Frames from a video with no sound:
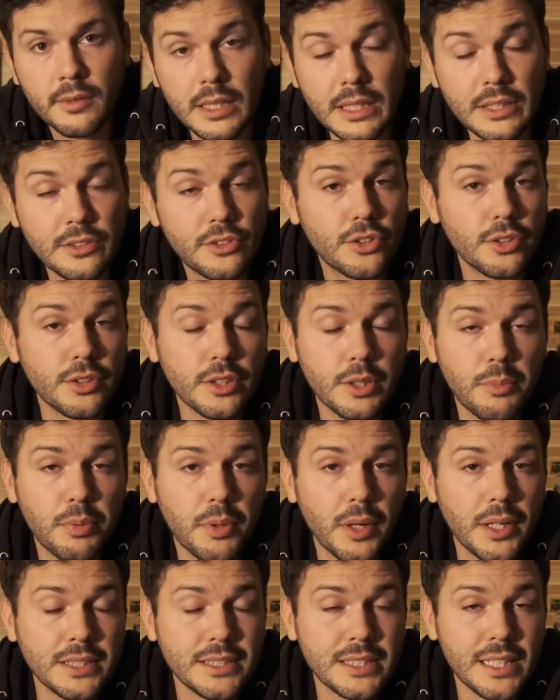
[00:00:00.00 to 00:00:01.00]
It's certainly
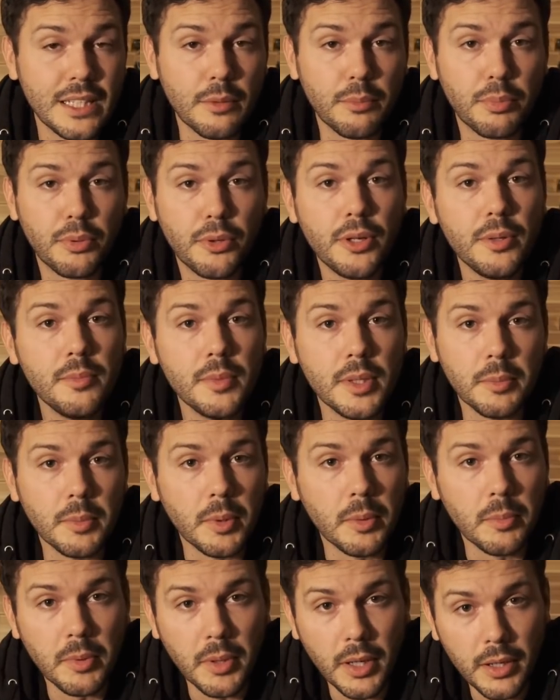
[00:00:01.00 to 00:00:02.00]
priced at a premium
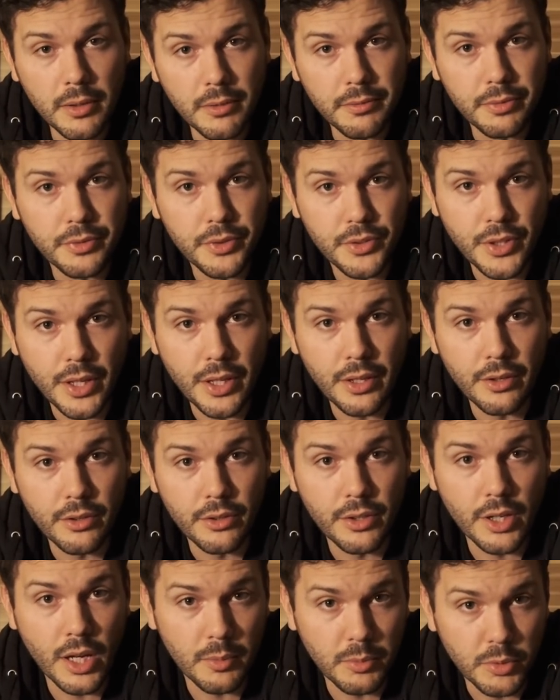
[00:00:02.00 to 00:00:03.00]
above
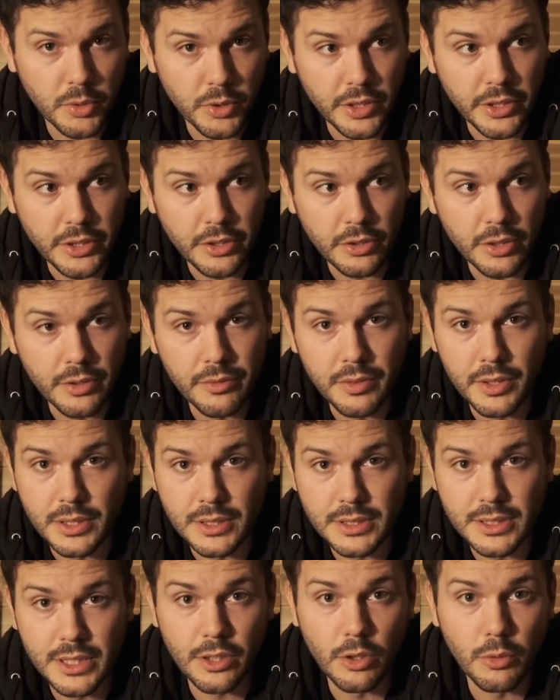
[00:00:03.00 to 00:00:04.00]
standard Knob Creek or even the
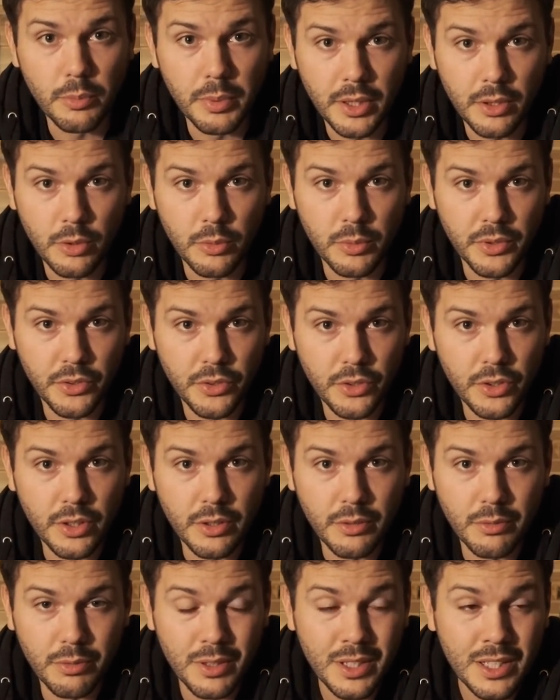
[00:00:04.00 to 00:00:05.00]
single barrel
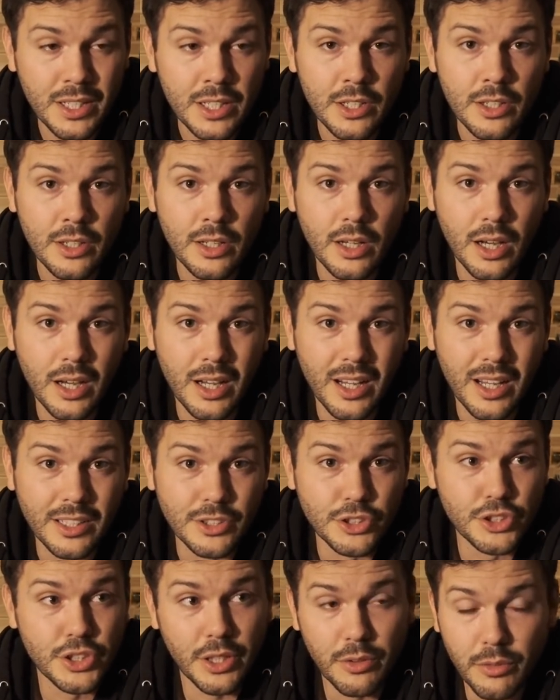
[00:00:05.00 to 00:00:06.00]
reserve,
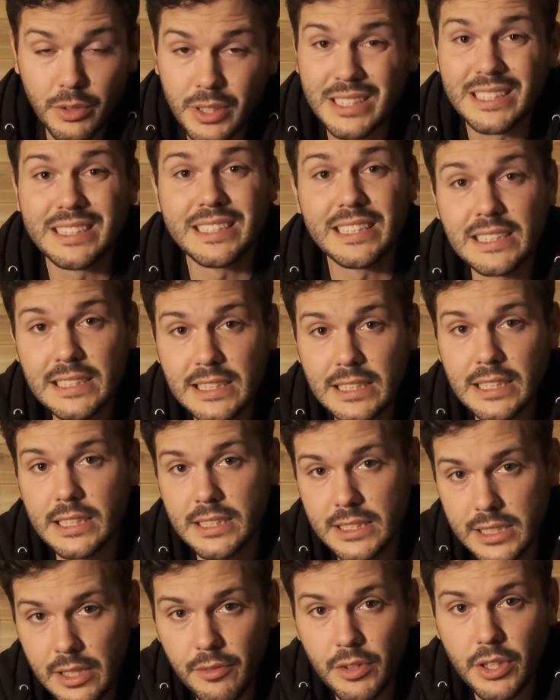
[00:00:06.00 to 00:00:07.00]
generally $60 to
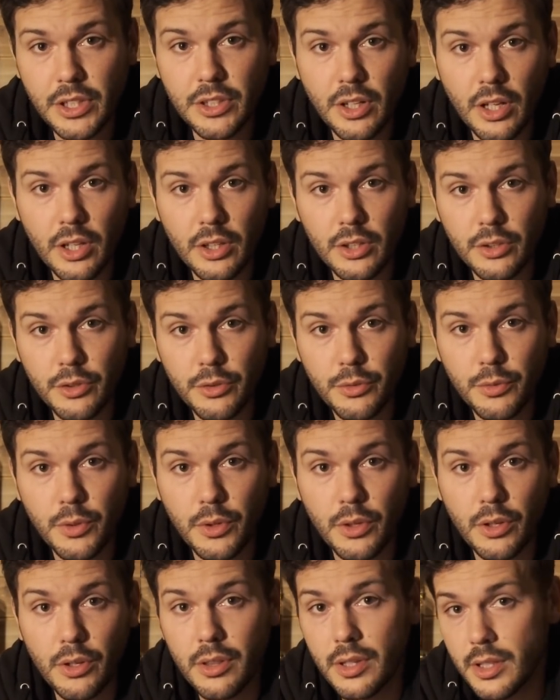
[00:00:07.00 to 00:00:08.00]
$70
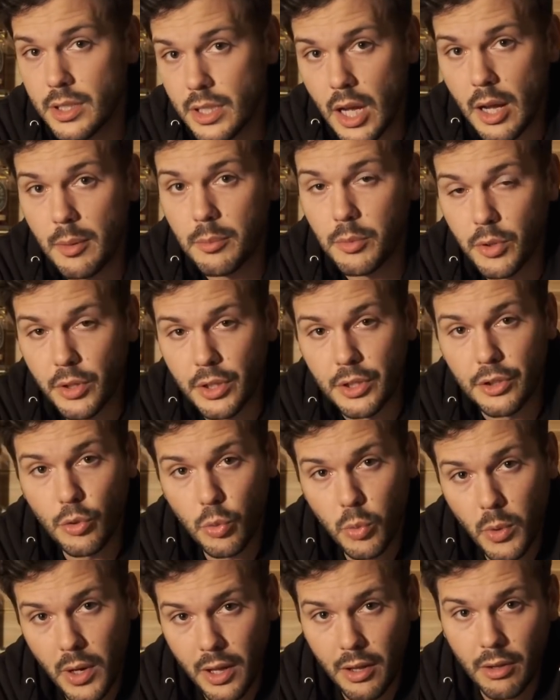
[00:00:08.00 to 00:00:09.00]
for the Knob Creek
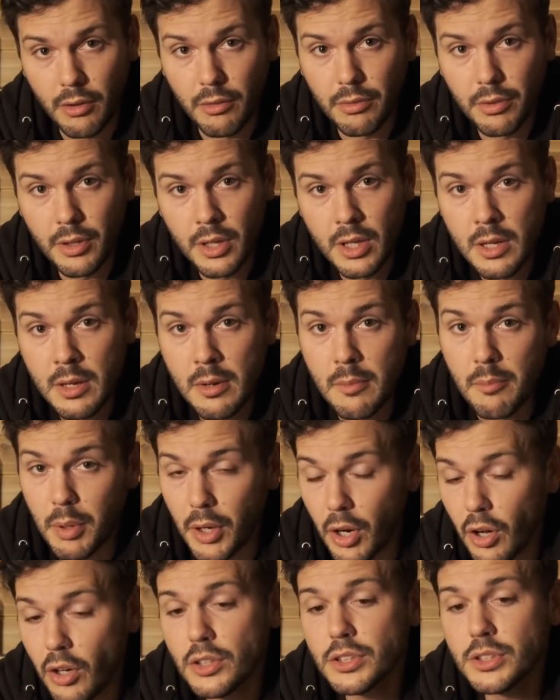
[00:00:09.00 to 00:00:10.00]
12.
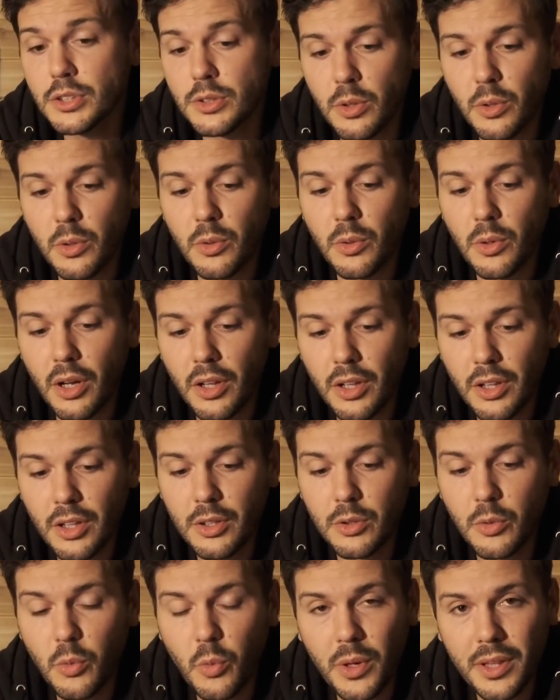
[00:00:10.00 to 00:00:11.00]
But also,
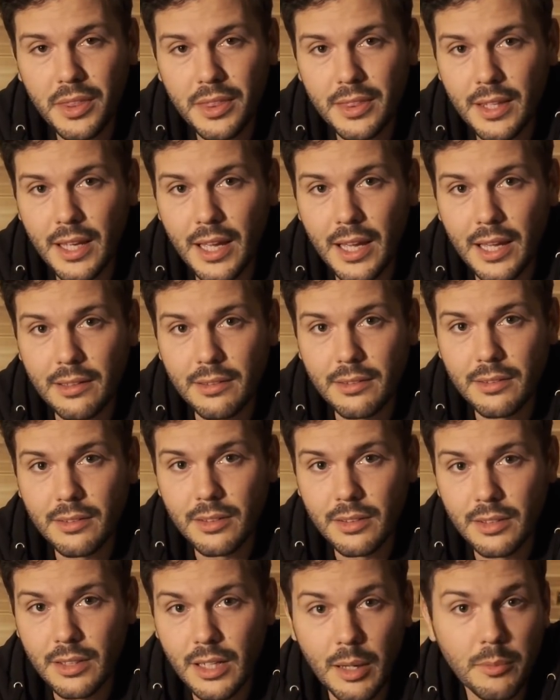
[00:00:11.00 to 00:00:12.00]
along with that,
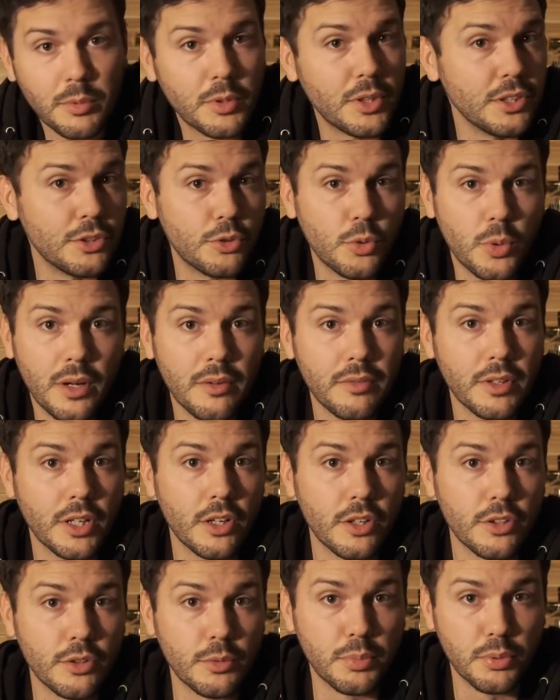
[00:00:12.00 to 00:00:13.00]
Knob Creek 12 at
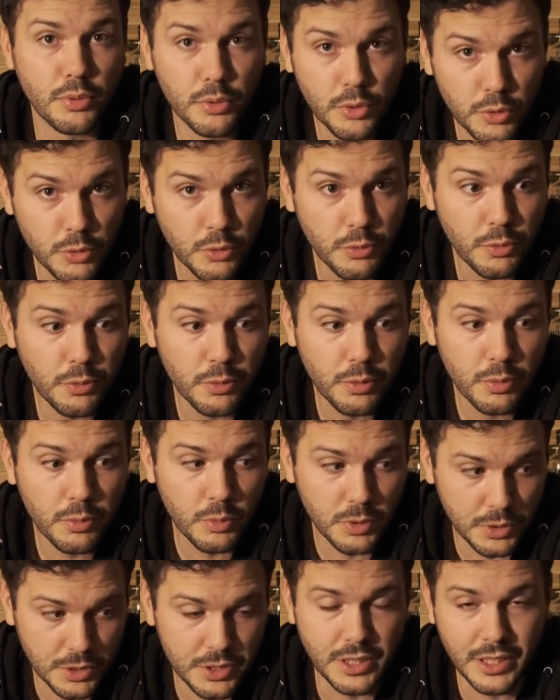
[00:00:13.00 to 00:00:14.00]
100 proof,
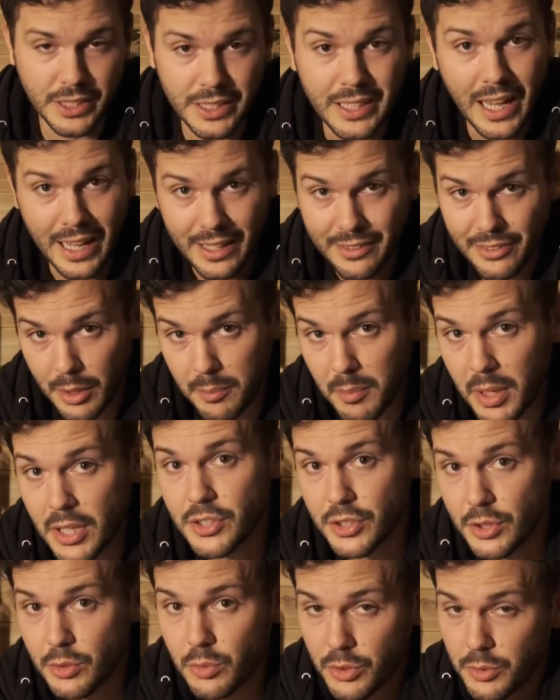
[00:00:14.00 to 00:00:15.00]
which, as I
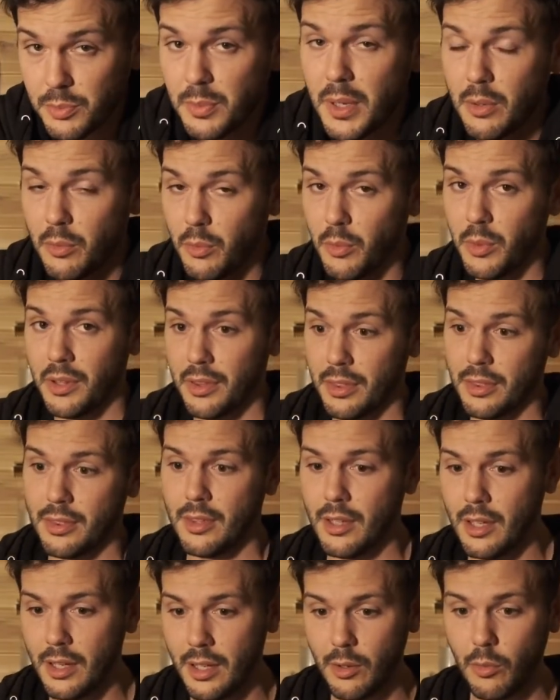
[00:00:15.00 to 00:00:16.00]
mentioned, was met with
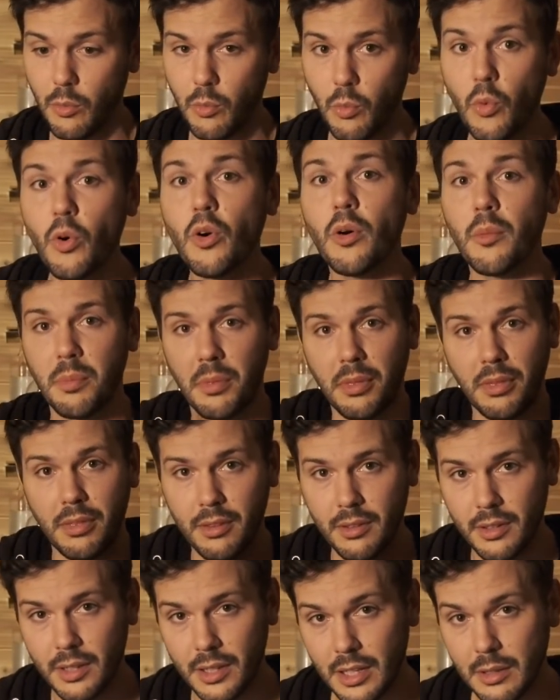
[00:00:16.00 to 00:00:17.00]

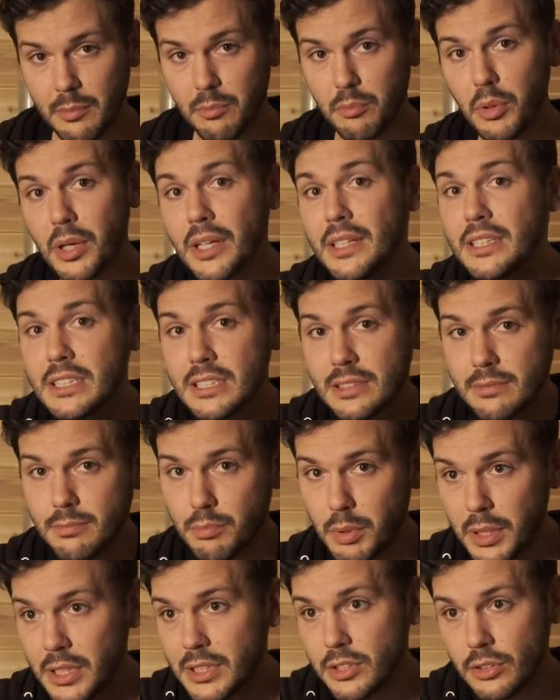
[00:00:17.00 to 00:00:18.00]
warmth and
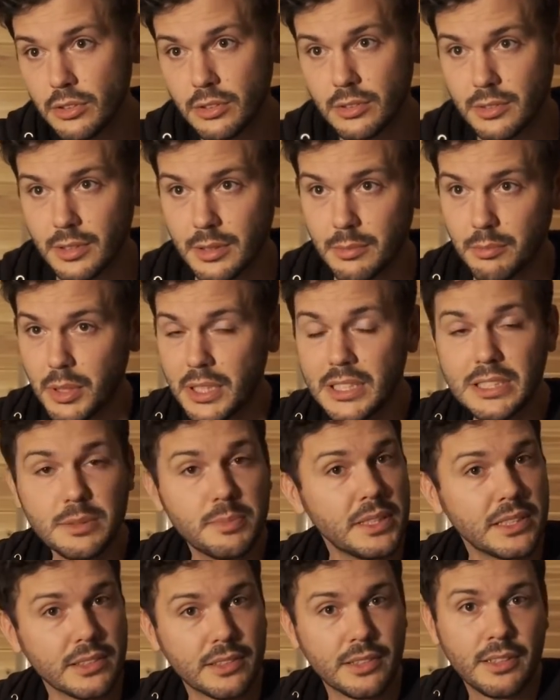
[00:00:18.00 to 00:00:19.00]

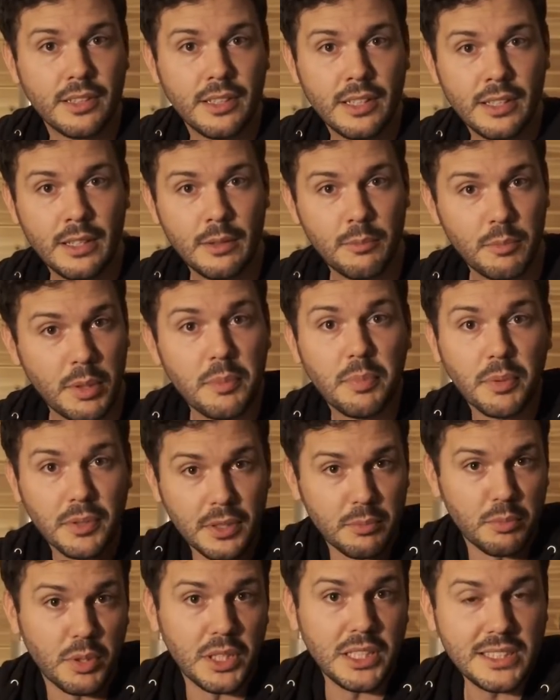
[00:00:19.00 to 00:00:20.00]
embracement. People
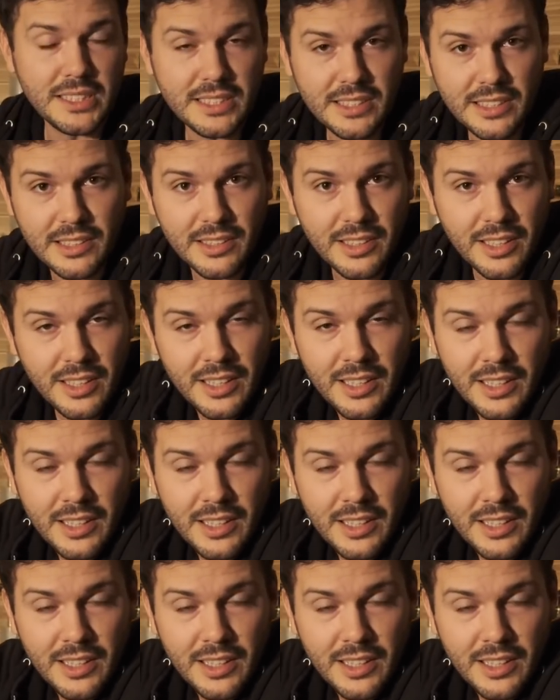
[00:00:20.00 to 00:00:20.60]
embraced it.